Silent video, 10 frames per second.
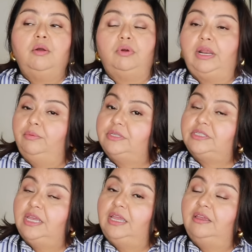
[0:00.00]
What I would
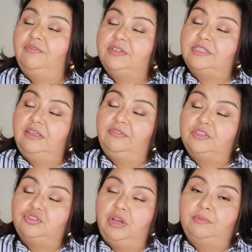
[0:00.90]
say, if it, if the
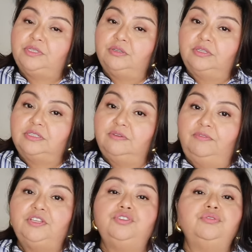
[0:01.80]
strap still doesn't
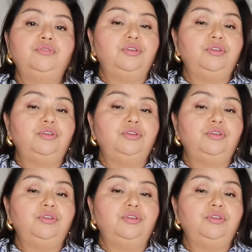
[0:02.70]
fit you,